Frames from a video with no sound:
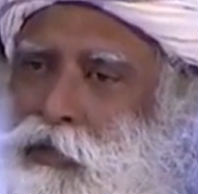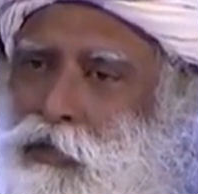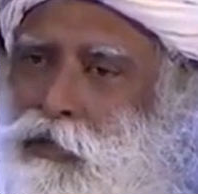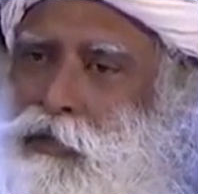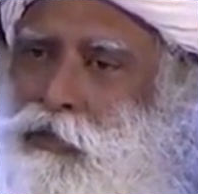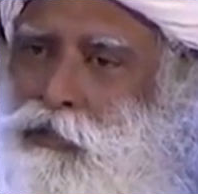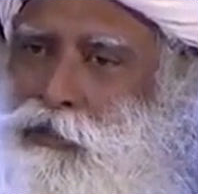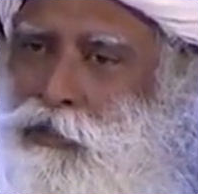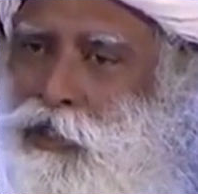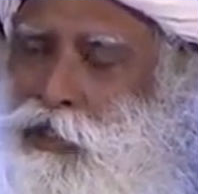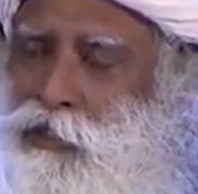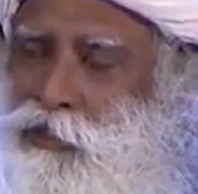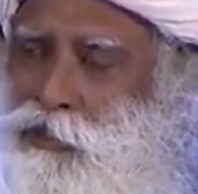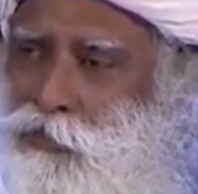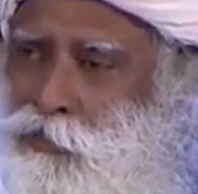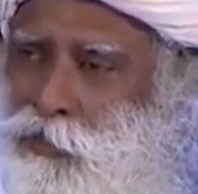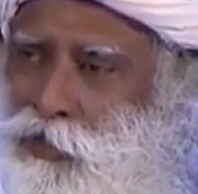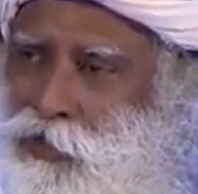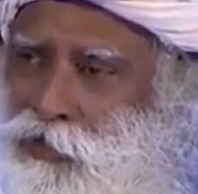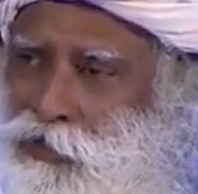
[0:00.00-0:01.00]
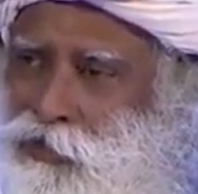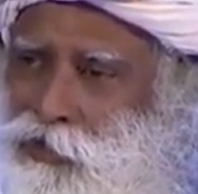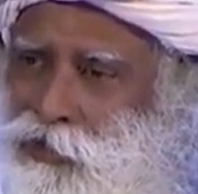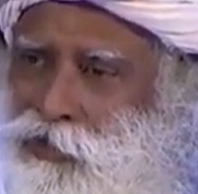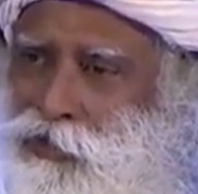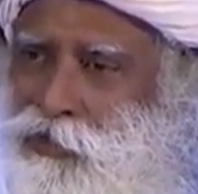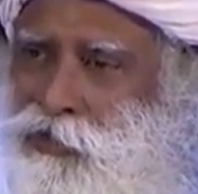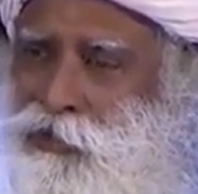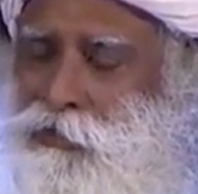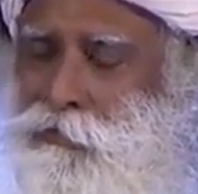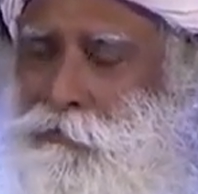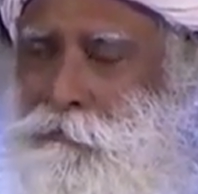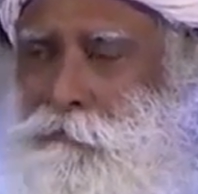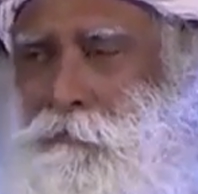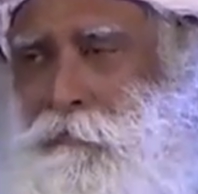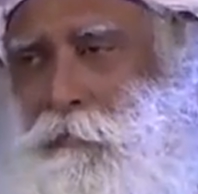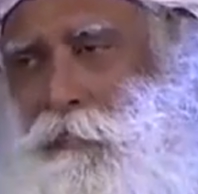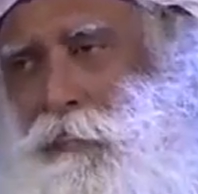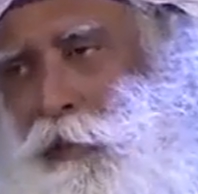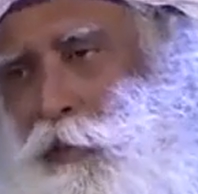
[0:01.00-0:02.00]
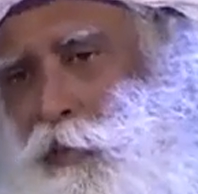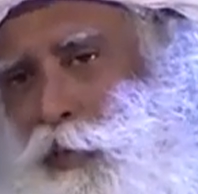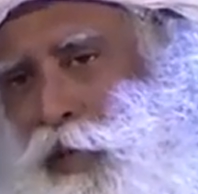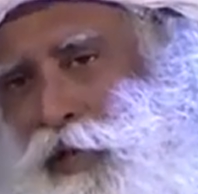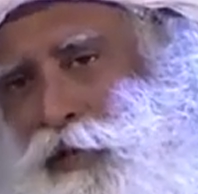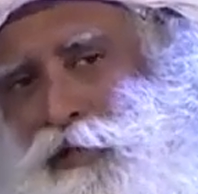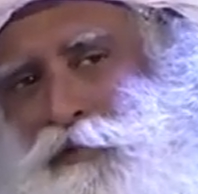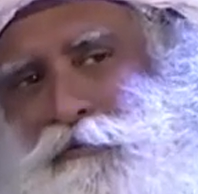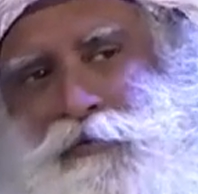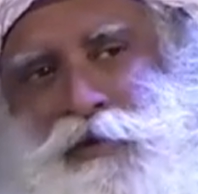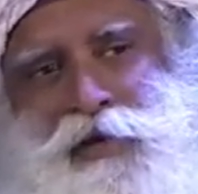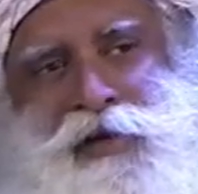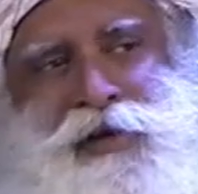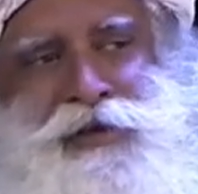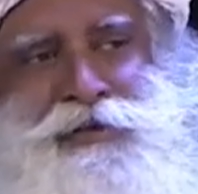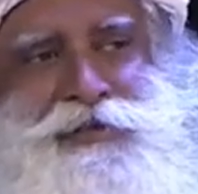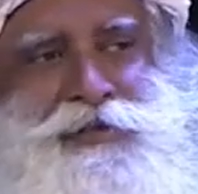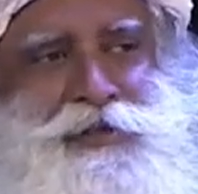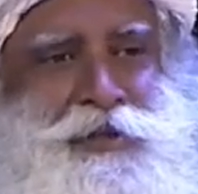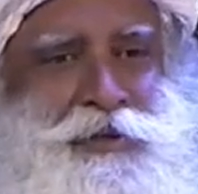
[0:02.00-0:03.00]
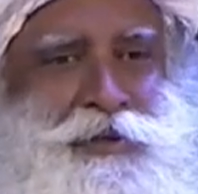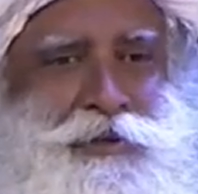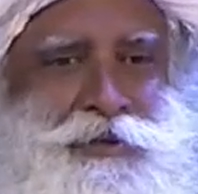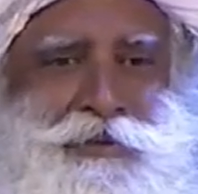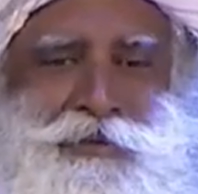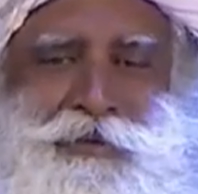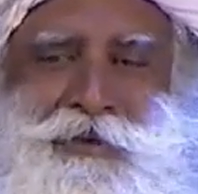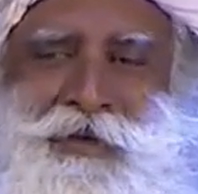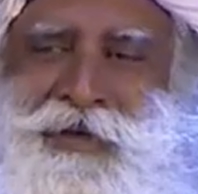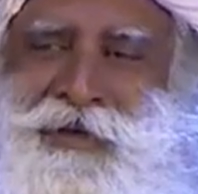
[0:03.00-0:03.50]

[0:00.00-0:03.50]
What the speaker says: Intellect means, well, if I ask you